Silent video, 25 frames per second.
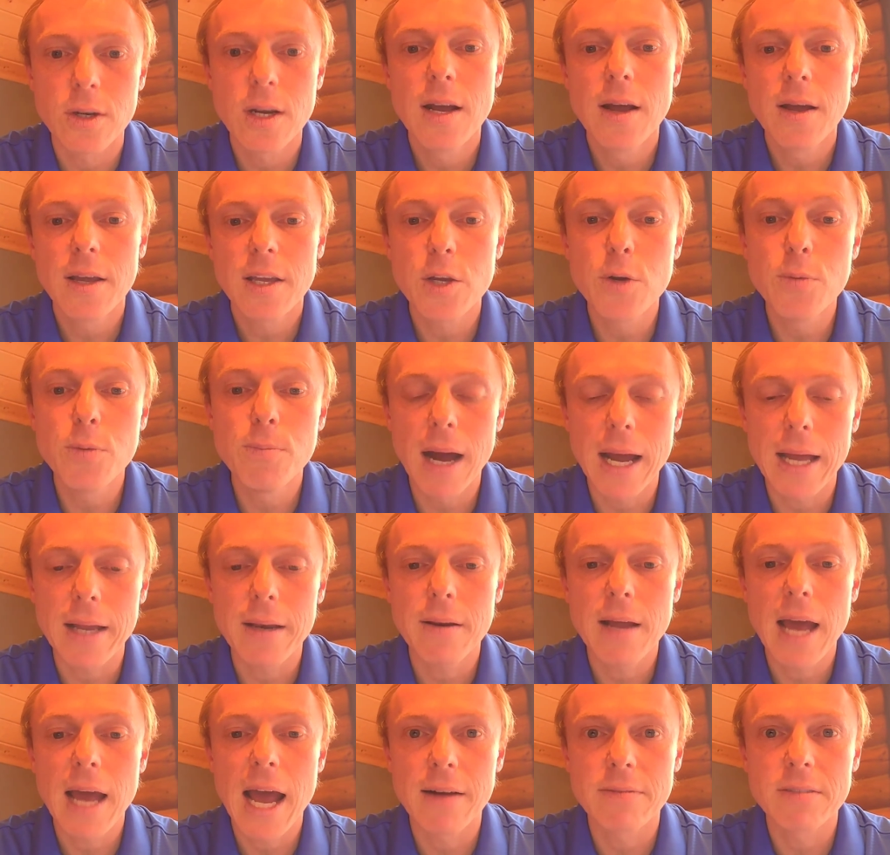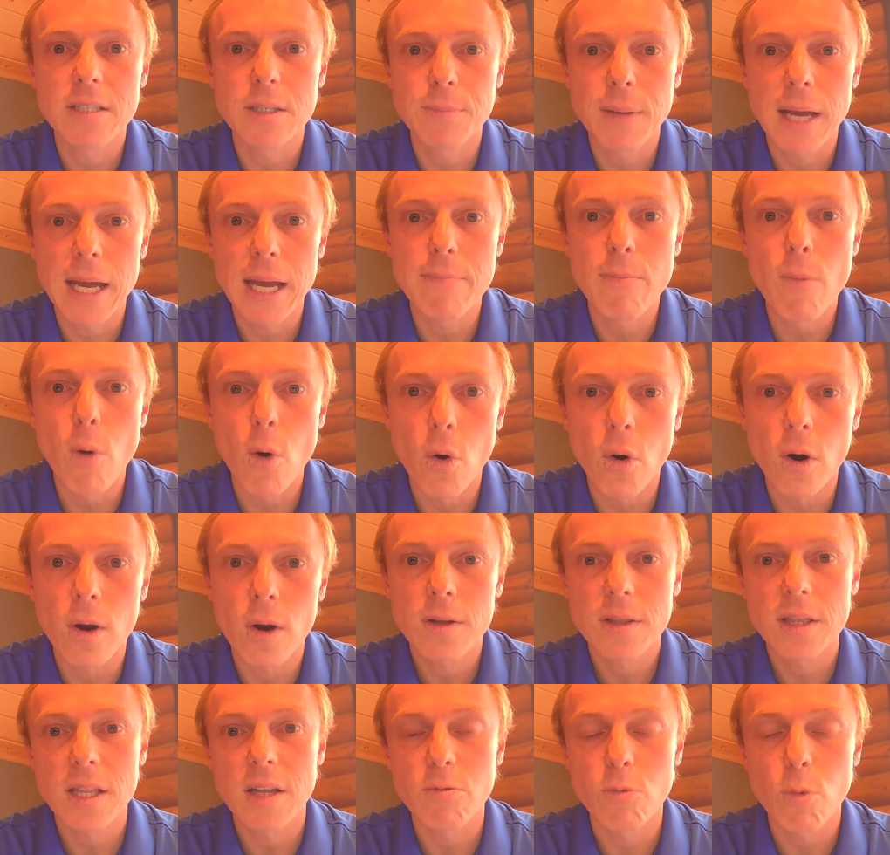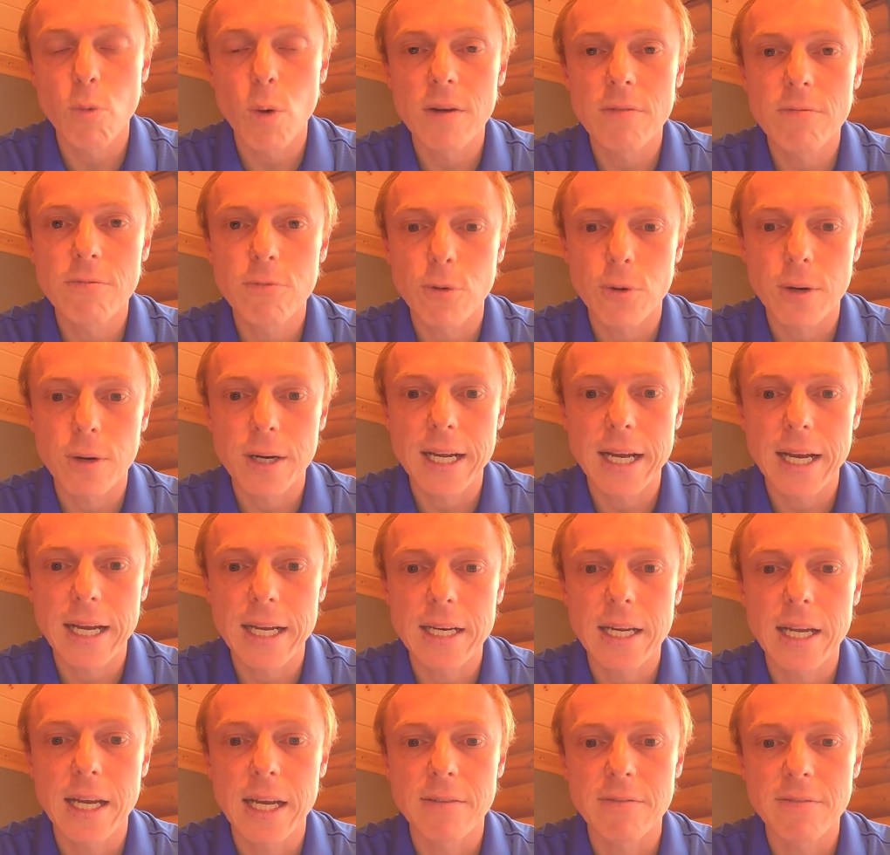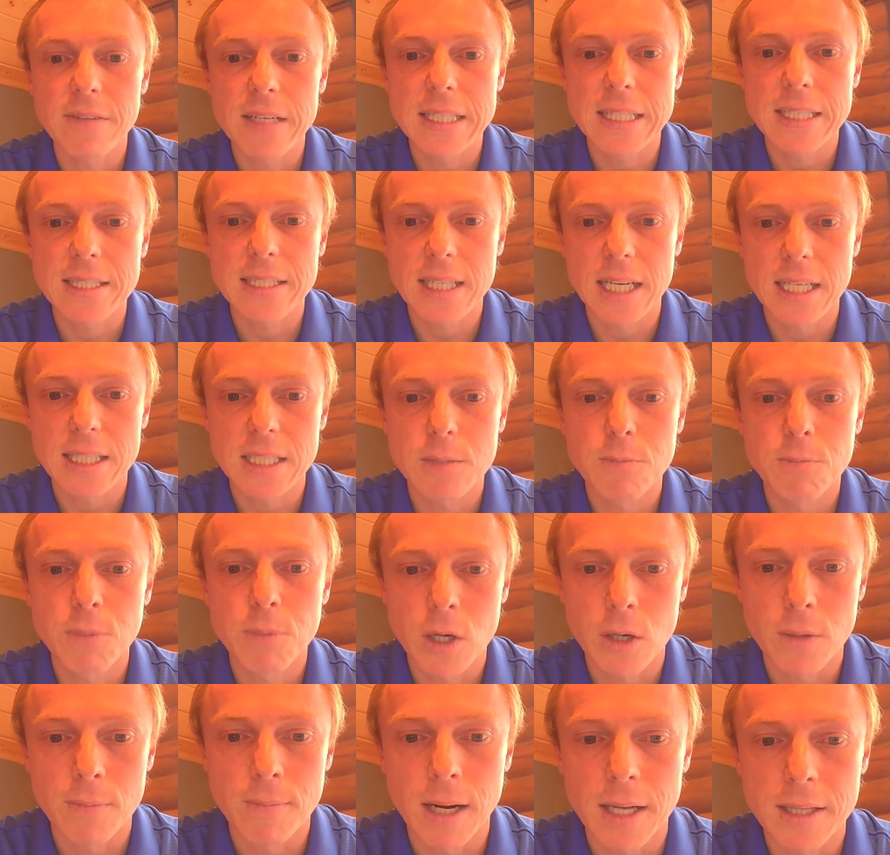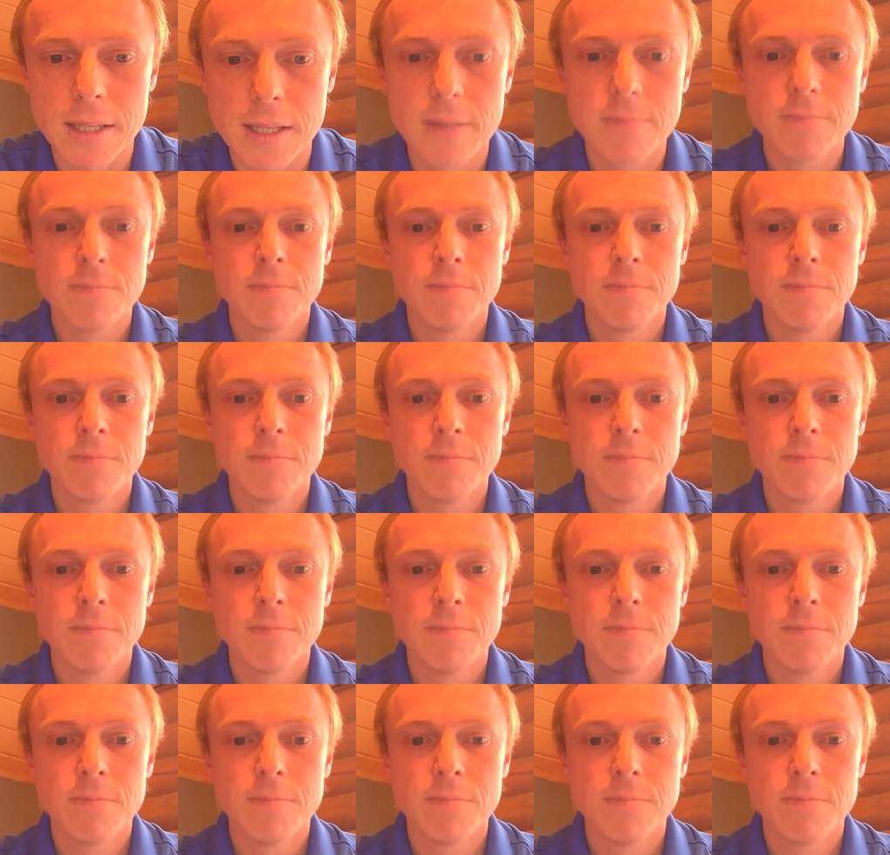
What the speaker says: you might have to pay more than $148.50 per month.